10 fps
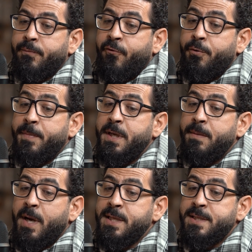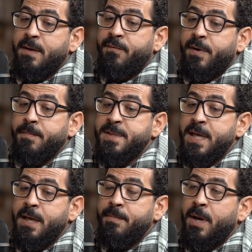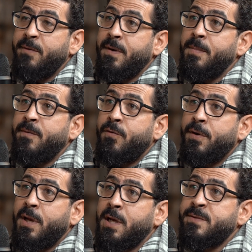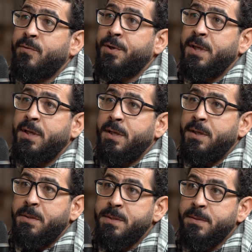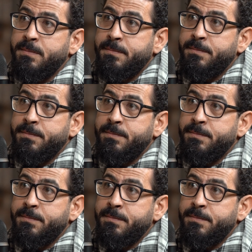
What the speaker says: forbidden myself from seeing my family for the last 14 years.